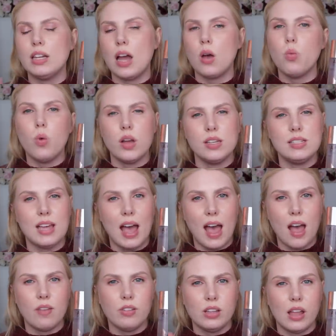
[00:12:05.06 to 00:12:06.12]
not one to
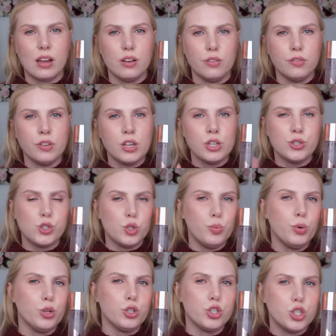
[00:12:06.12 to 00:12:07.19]
have a lot of
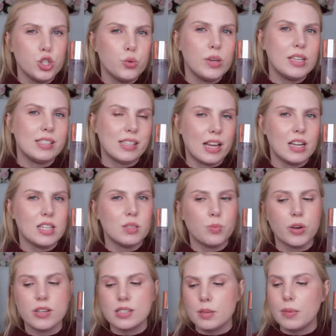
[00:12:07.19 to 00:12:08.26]
super dewy setting
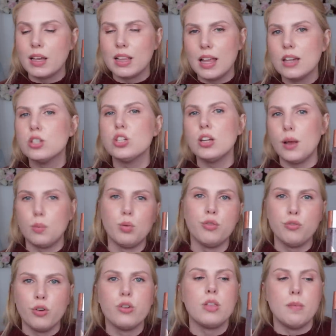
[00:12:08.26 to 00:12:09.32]
sprays in my collection. I
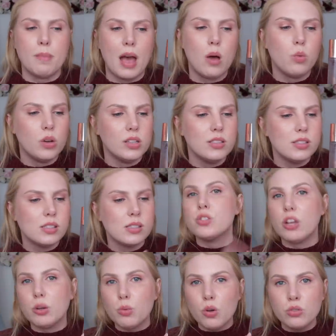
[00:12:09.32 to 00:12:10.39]
prefer the matte ones.
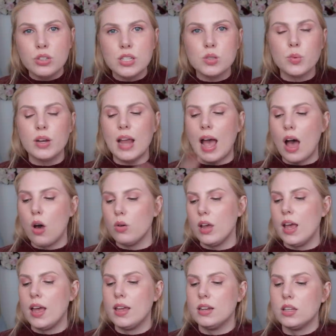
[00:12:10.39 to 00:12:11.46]
So I rolled this one out
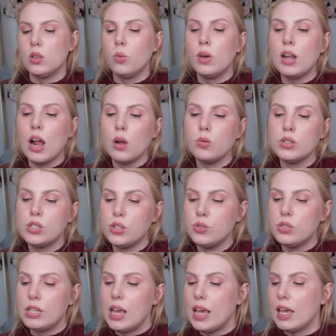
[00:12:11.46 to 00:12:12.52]
and the one I was
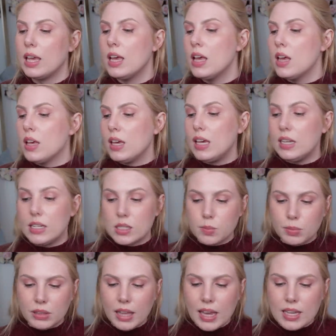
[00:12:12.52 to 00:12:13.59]
using in its
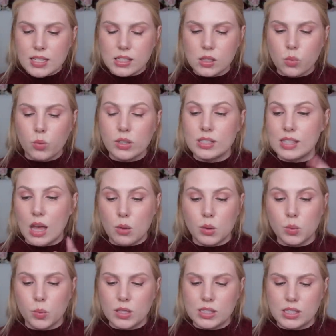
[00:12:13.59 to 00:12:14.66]
place, once that
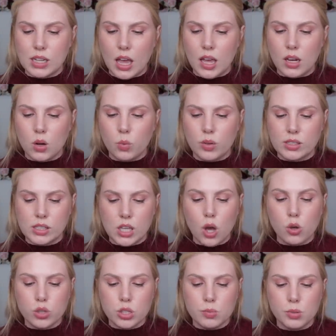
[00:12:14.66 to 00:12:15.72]
one was done, was the
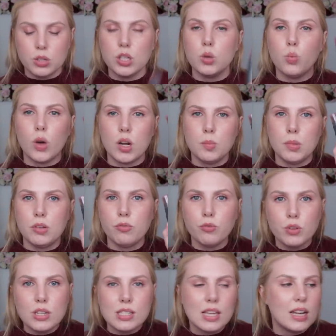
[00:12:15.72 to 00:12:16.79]
Ulta Beauty Wannabe
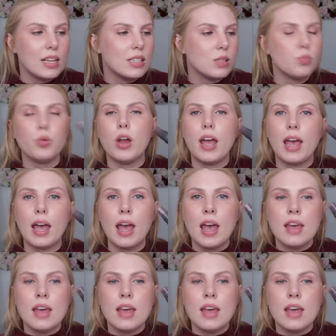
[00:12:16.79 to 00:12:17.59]
Free Setting Spray.